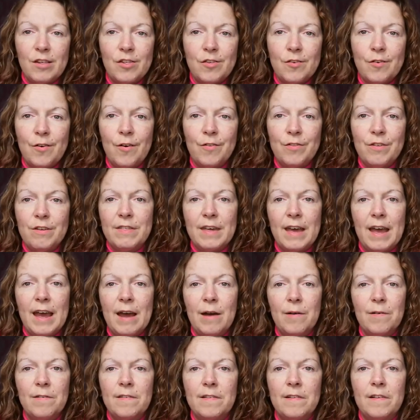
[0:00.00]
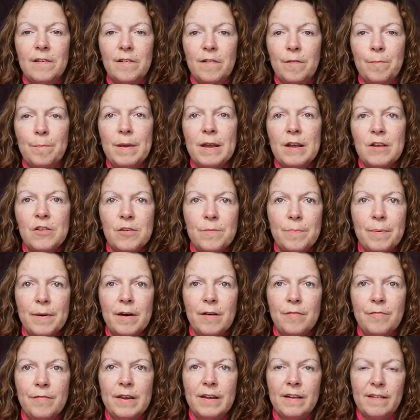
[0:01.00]
sure that the house looks picture
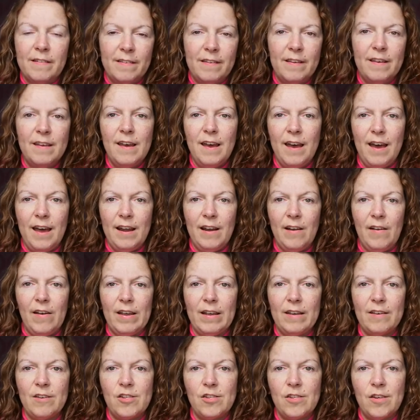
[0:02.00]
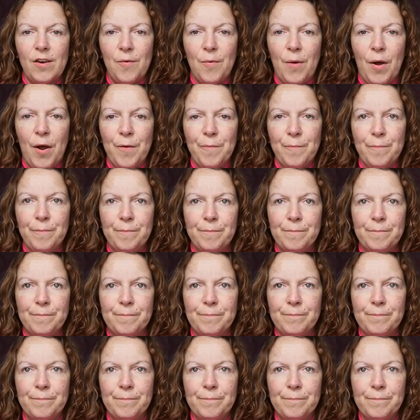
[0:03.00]
perfect and like a show home.